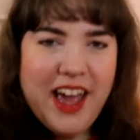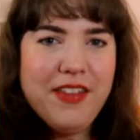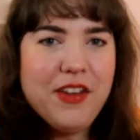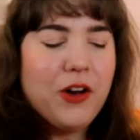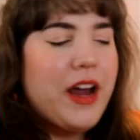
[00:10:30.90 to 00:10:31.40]

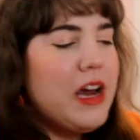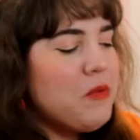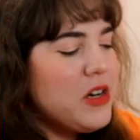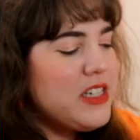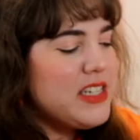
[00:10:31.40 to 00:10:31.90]
and their
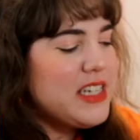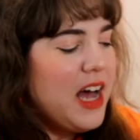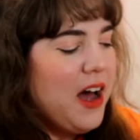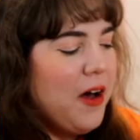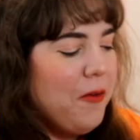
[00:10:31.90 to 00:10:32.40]
cameras.
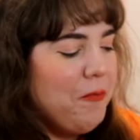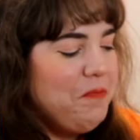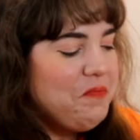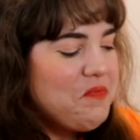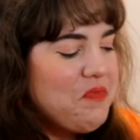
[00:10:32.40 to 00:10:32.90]

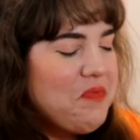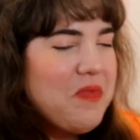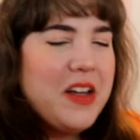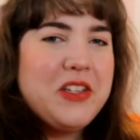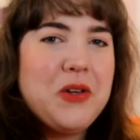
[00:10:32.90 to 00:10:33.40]

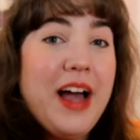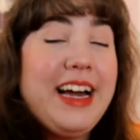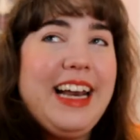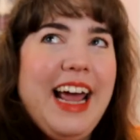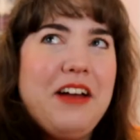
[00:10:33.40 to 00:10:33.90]
So I
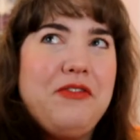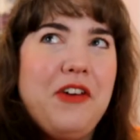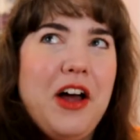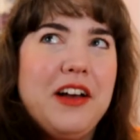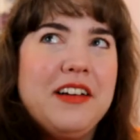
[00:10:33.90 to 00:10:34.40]
kind of had
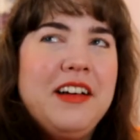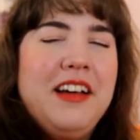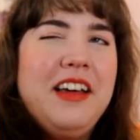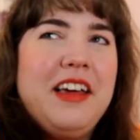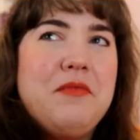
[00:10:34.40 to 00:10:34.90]
fun
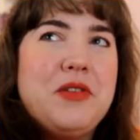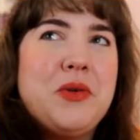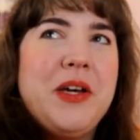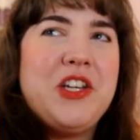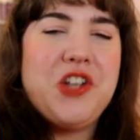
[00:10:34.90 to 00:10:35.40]
in
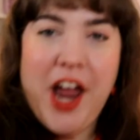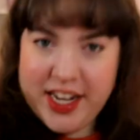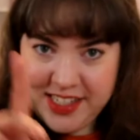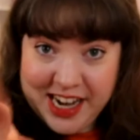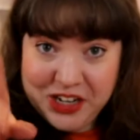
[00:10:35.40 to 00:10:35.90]
between
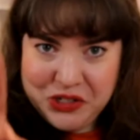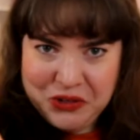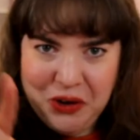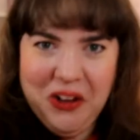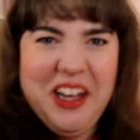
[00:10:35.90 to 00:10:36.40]
checks, kind of
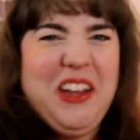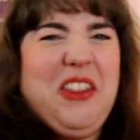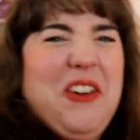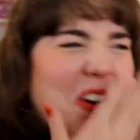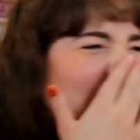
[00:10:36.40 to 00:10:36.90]
scrolling
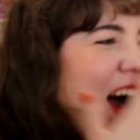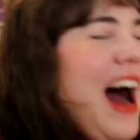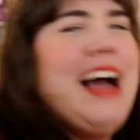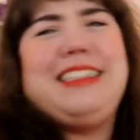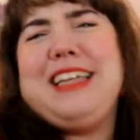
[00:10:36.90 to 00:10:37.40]
through.
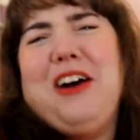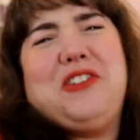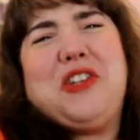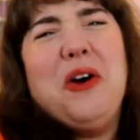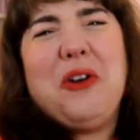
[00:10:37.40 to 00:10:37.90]
I
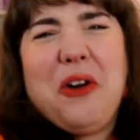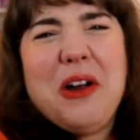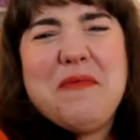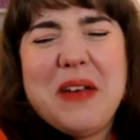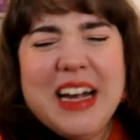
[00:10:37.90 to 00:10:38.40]
sound so
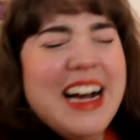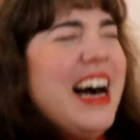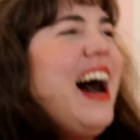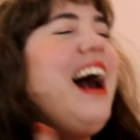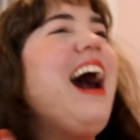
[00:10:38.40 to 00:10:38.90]
creepy.
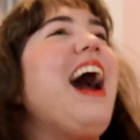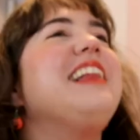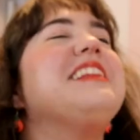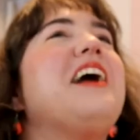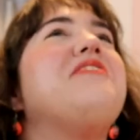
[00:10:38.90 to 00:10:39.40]

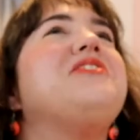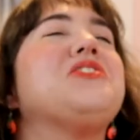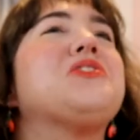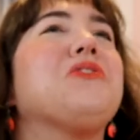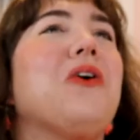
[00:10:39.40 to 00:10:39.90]
I loved
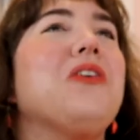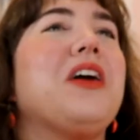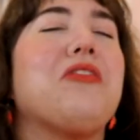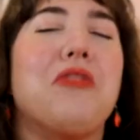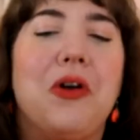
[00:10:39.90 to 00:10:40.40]

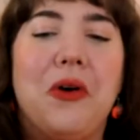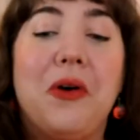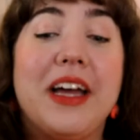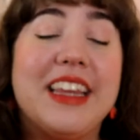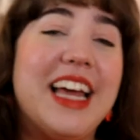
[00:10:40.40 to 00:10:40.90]
scrolling
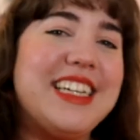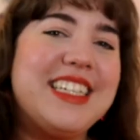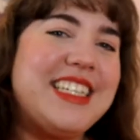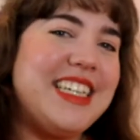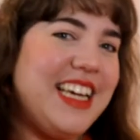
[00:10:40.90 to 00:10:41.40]
through and like
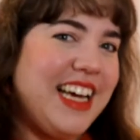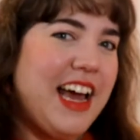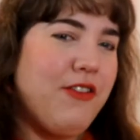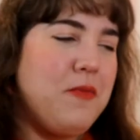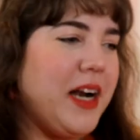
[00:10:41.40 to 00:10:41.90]
seeing
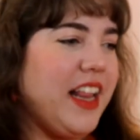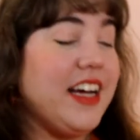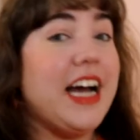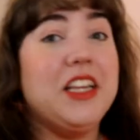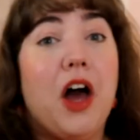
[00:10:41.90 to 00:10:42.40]
everybody.
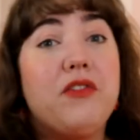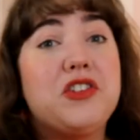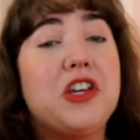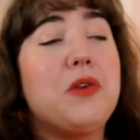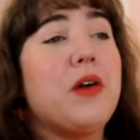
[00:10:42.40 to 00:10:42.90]
Like I loved
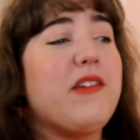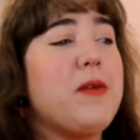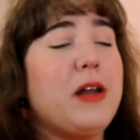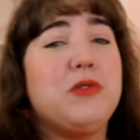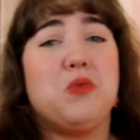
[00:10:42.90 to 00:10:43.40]
seeing what
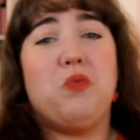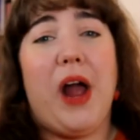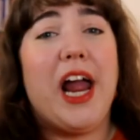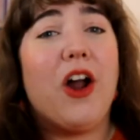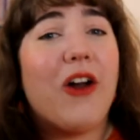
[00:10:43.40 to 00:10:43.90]
everybody was
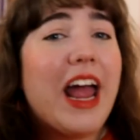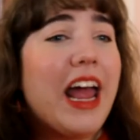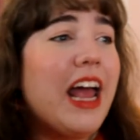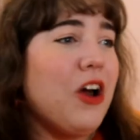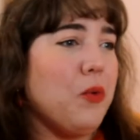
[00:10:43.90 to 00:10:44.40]

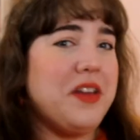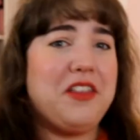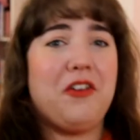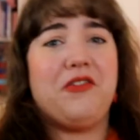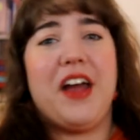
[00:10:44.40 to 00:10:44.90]
wearing or what
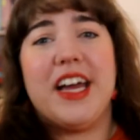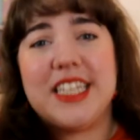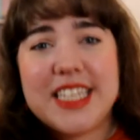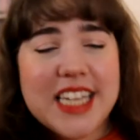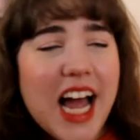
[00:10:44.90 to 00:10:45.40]
their
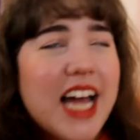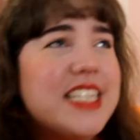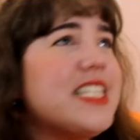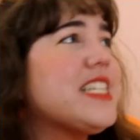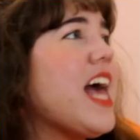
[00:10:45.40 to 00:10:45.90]
fan
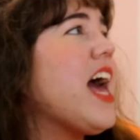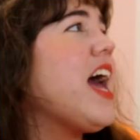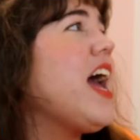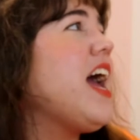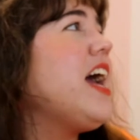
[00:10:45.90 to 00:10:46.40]
signs
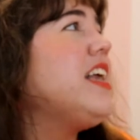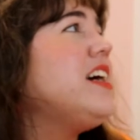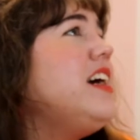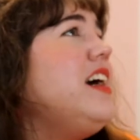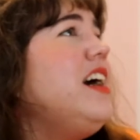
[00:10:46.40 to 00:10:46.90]

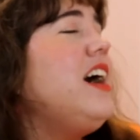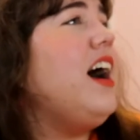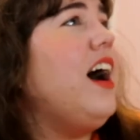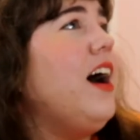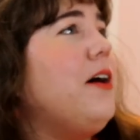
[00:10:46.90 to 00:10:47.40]
said.
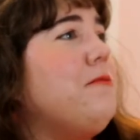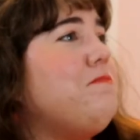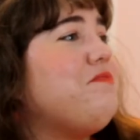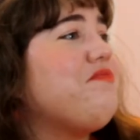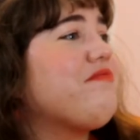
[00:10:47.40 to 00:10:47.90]
I
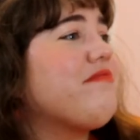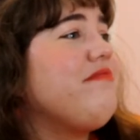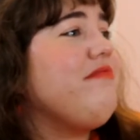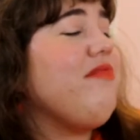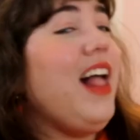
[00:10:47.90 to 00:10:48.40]

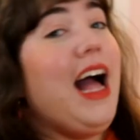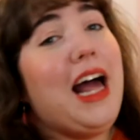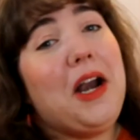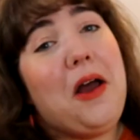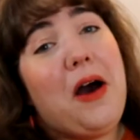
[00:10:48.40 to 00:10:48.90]

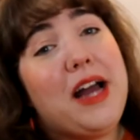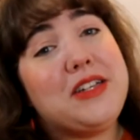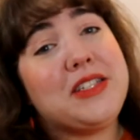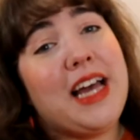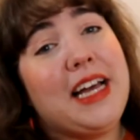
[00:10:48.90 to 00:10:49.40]
don't know.
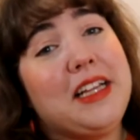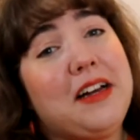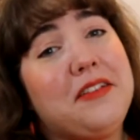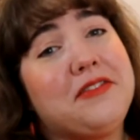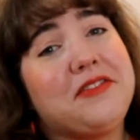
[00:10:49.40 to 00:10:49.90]

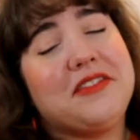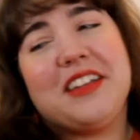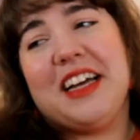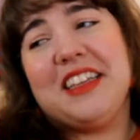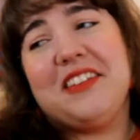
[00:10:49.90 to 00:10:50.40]

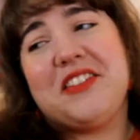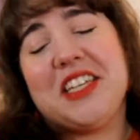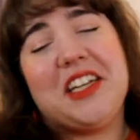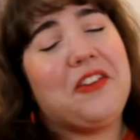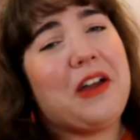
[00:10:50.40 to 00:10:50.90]
I love
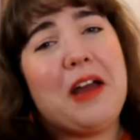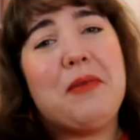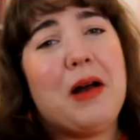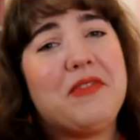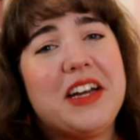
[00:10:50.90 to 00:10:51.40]
seeing other
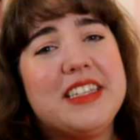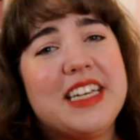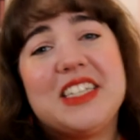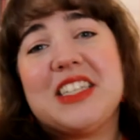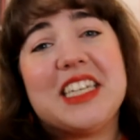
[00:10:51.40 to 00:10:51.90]
K-pop fans.
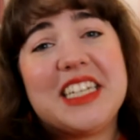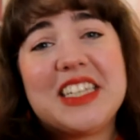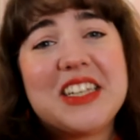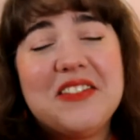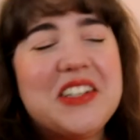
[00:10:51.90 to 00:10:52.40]
I just think
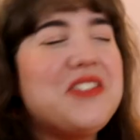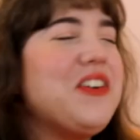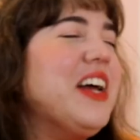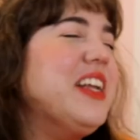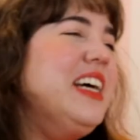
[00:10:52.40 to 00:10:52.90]
it's so much
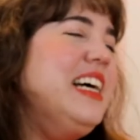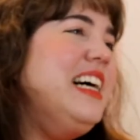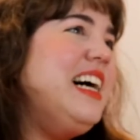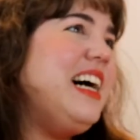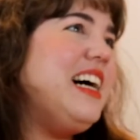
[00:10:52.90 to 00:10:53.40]
fun.
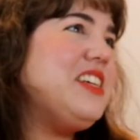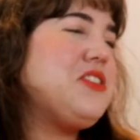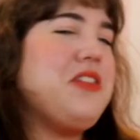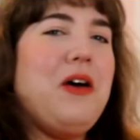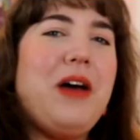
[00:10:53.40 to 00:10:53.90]
I
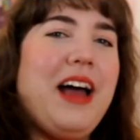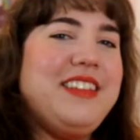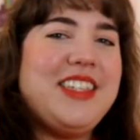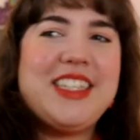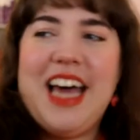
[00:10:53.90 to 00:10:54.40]

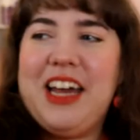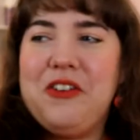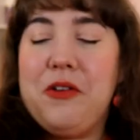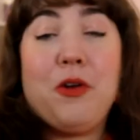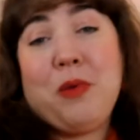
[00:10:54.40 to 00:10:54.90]

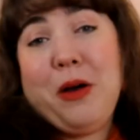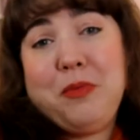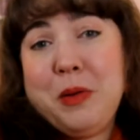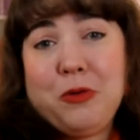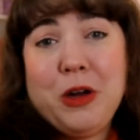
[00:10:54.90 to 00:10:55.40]
don't know. There are
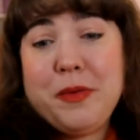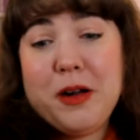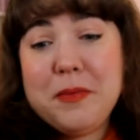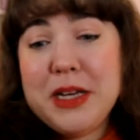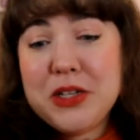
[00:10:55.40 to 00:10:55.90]
probably people creeping
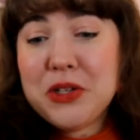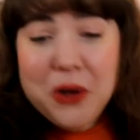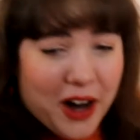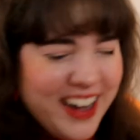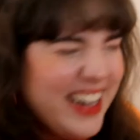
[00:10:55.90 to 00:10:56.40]
on me too.